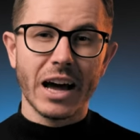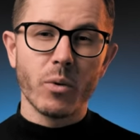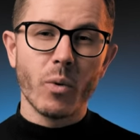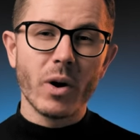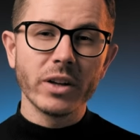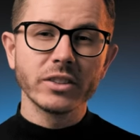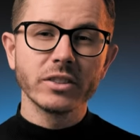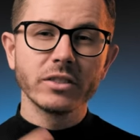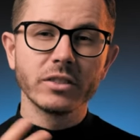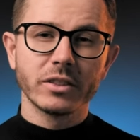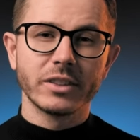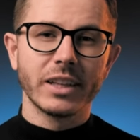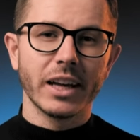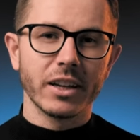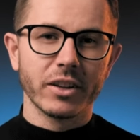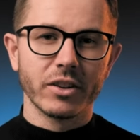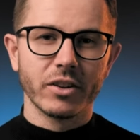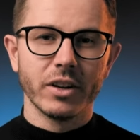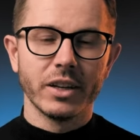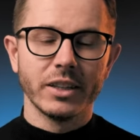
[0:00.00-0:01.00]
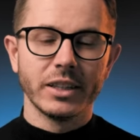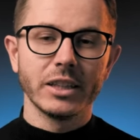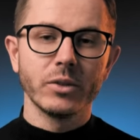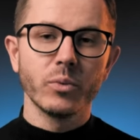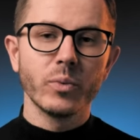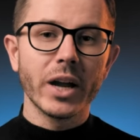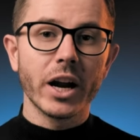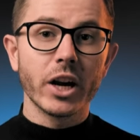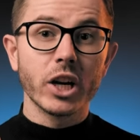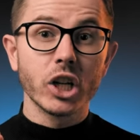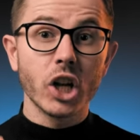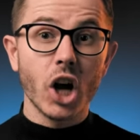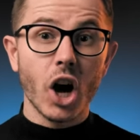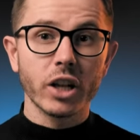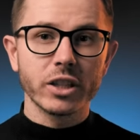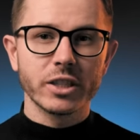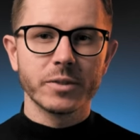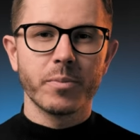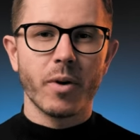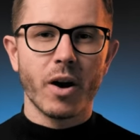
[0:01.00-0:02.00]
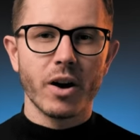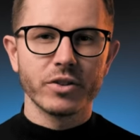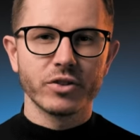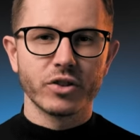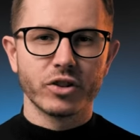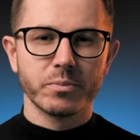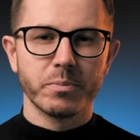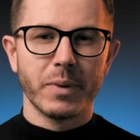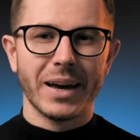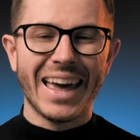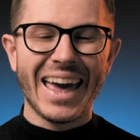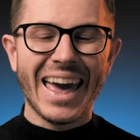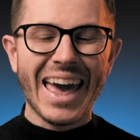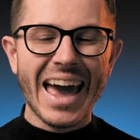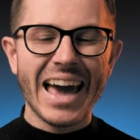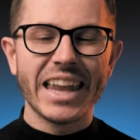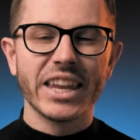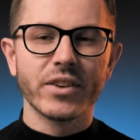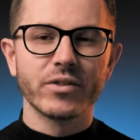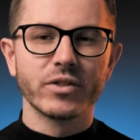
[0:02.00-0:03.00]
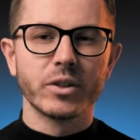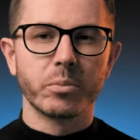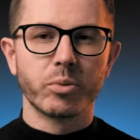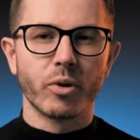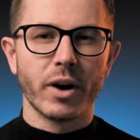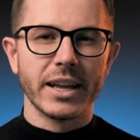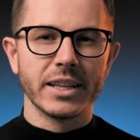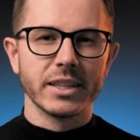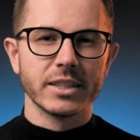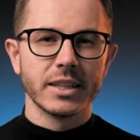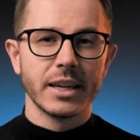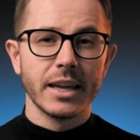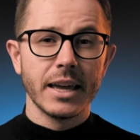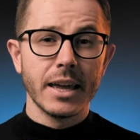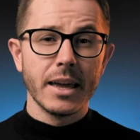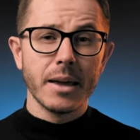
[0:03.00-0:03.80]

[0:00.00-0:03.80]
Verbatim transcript: I wanted to tell you that we are not sponsored by any of the brands,